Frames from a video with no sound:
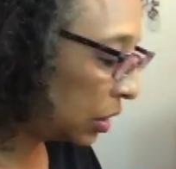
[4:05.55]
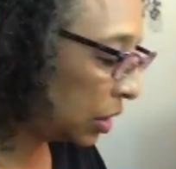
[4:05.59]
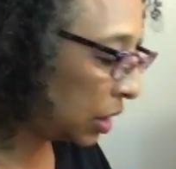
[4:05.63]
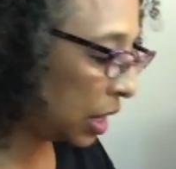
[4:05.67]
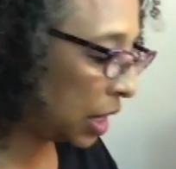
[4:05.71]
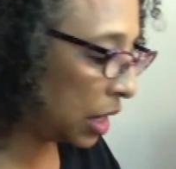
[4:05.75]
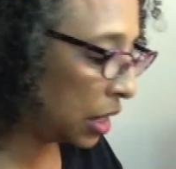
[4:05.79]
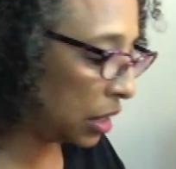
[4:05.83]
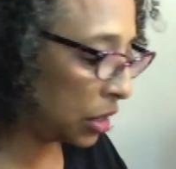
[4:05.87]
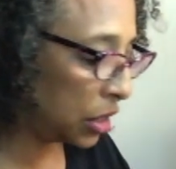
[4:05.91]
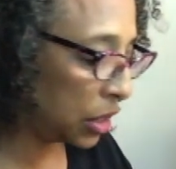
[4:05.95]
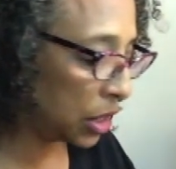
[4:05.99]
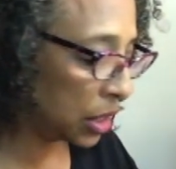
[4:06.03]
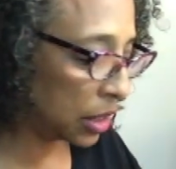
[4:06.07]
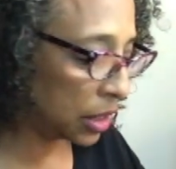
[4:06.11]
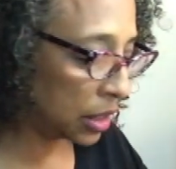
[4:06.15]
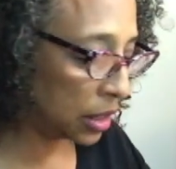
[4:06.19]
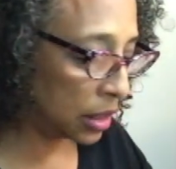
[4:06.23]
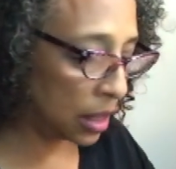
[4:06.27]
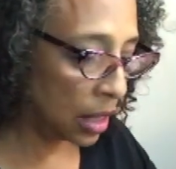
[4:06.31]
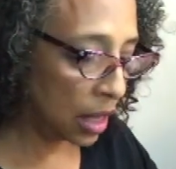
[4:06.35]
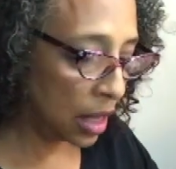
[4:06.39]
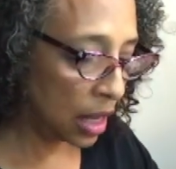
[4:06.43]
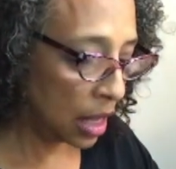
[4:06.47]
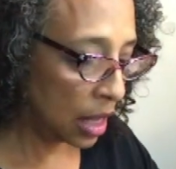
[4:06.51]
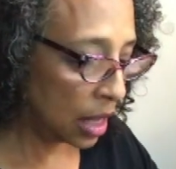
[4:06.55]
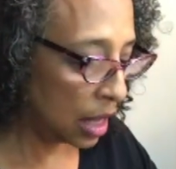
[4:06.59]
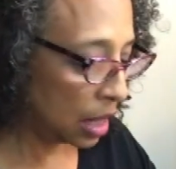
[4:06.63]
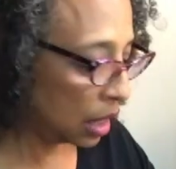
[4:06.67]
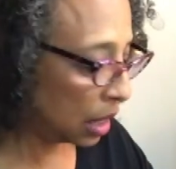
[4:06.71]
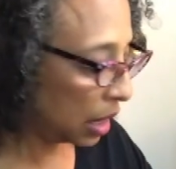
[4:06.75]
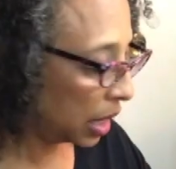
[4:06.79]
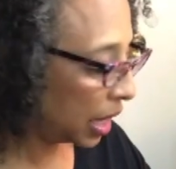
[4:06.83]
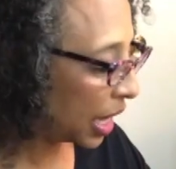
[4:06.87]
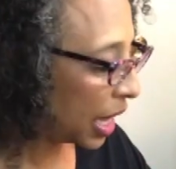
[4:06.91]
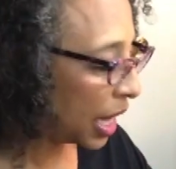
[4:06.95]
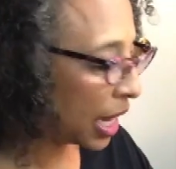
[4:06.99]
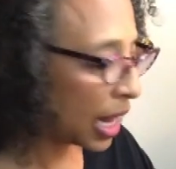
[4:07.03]
It'll just
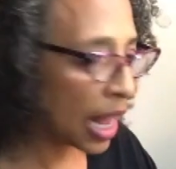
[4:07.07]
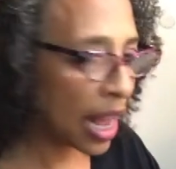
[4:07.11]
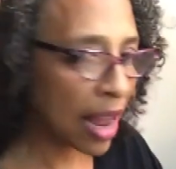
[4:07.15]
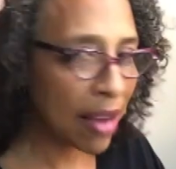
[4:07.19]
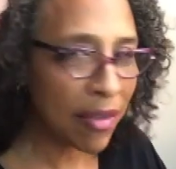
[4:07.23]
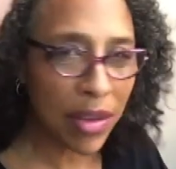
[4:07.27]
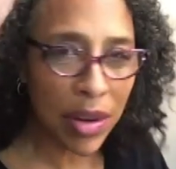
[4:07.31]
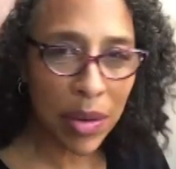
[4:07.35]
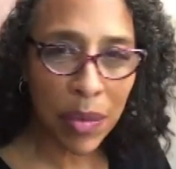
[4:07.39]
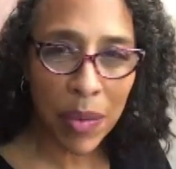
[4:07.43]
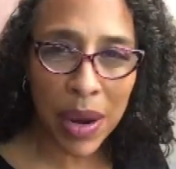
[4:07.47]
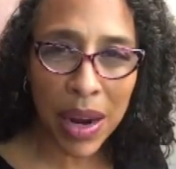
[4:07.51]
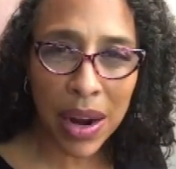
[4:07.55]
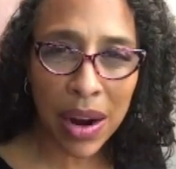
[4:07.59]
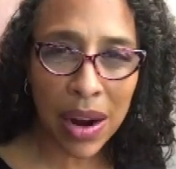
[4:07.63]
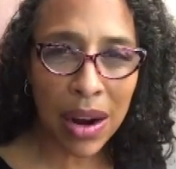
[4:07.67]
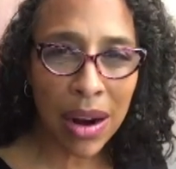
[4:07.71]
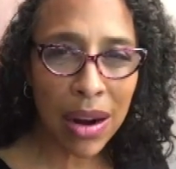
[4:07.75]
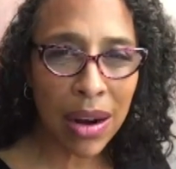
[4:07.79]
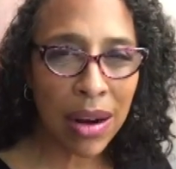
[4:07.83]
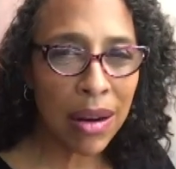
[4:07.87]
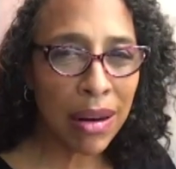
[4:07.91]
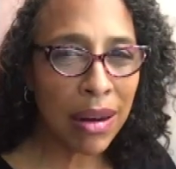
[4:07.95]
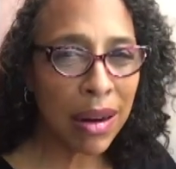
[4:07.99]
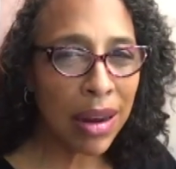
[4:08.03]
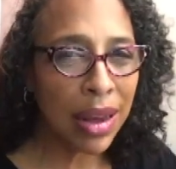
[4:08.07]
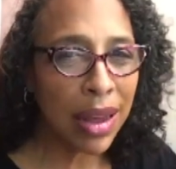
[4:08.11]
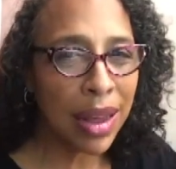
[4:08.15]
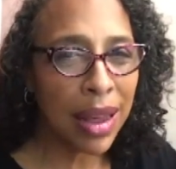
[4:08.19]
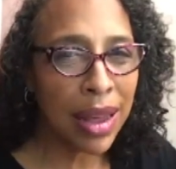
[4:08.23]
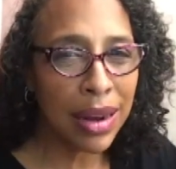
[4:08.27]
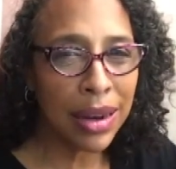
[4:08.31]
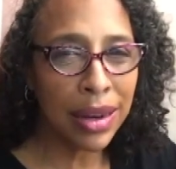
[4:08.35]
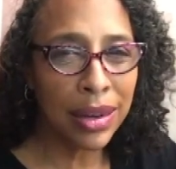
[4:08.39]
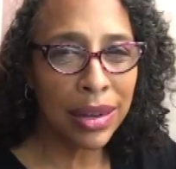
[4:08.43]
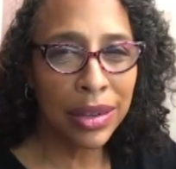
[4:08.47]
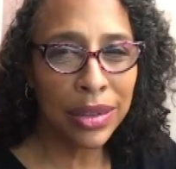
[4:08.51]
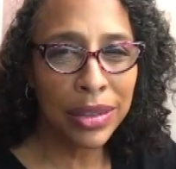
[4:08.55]
get everywhere,
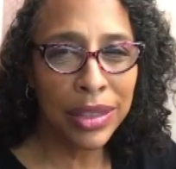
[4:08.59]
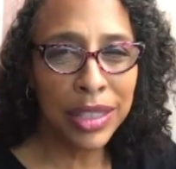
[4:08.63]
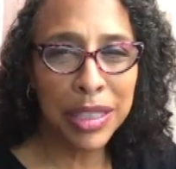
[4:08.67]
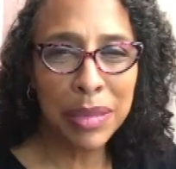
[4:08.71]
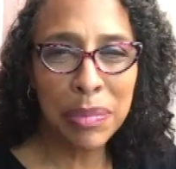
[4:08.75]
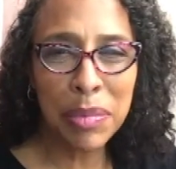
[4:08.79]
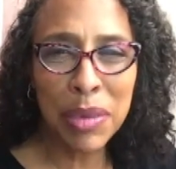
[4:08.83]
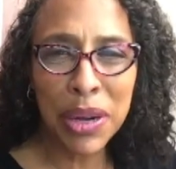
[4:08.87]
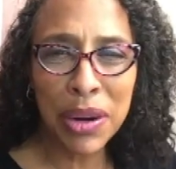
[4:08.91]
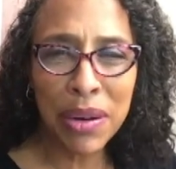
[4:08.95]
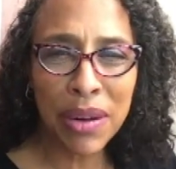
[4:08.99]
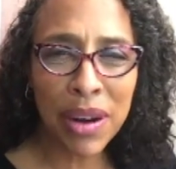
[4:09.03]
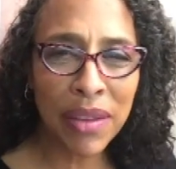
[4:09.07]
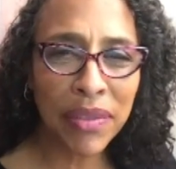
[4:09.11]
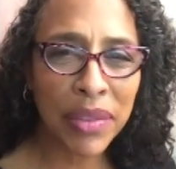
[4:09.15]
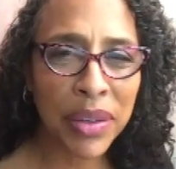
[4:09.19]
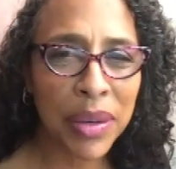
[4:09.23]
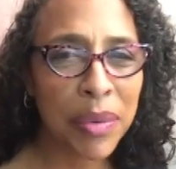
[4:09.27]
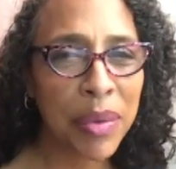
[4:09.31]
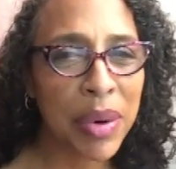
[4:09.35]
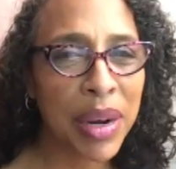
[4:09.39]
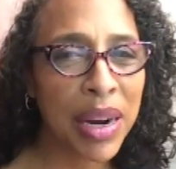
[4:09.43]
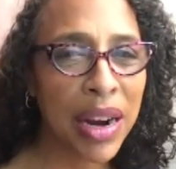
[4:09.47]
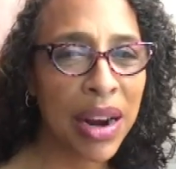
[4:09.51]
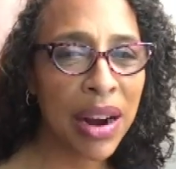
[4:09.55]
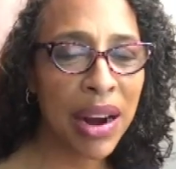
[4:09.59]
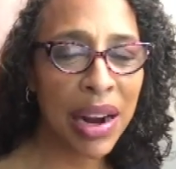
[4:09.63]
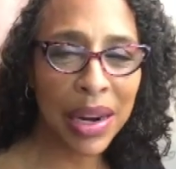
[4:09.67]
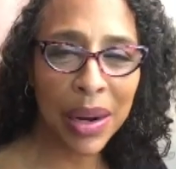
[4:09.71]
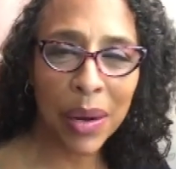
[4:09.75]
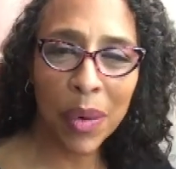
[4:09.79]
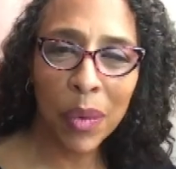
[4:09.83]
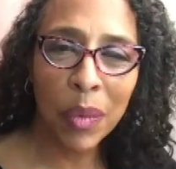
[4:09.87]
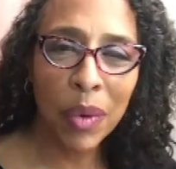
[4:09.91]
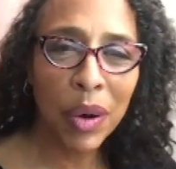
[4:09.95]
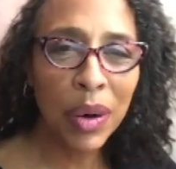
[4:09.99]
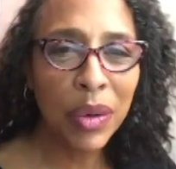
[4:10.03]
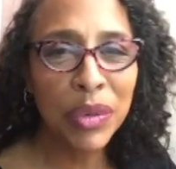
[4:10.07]
and it'll smear everywhere, and
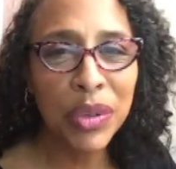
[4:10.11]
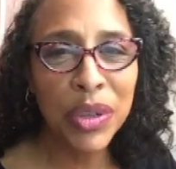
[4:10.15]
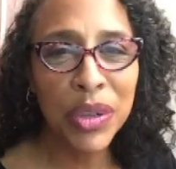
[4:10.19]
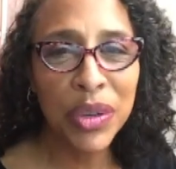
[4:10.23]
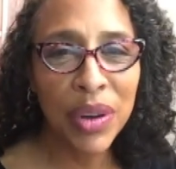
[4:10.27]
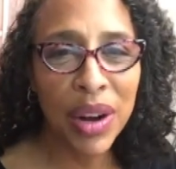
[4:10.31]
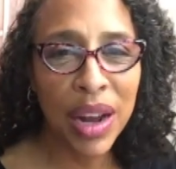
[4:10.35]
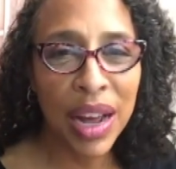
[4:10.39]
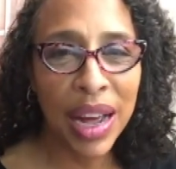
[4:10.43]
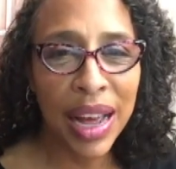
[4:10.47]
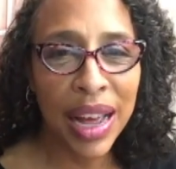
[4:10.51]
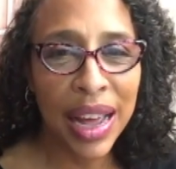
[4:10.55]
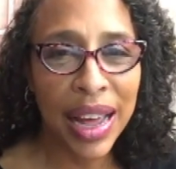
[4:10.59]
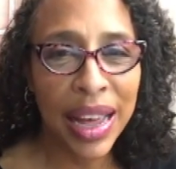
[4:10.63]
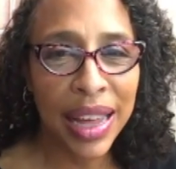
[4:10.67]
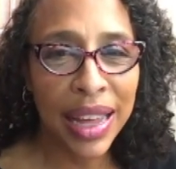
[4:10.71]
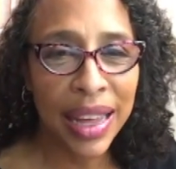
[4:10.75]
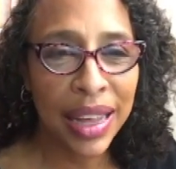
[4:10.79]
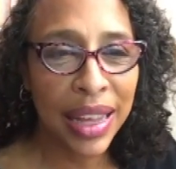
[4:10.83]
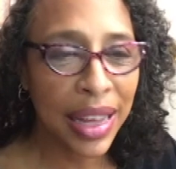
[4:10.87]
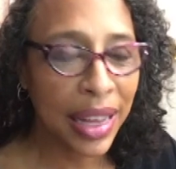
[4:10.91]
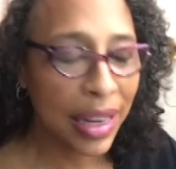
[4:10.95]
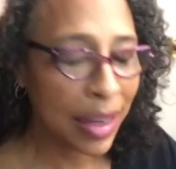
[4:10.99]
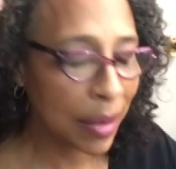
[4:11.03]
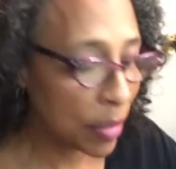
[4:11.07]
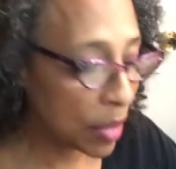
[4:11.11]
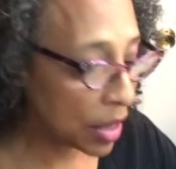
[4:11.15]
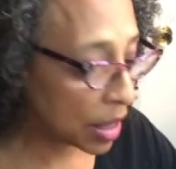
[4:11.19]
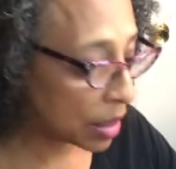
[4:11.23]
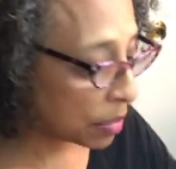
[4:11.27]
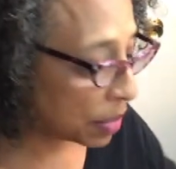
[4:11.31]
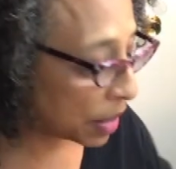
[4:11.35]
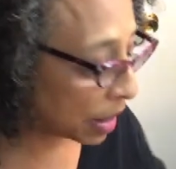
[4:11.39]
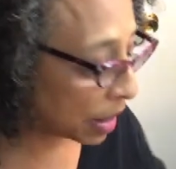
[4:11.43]
it won't dry, and it'll be a big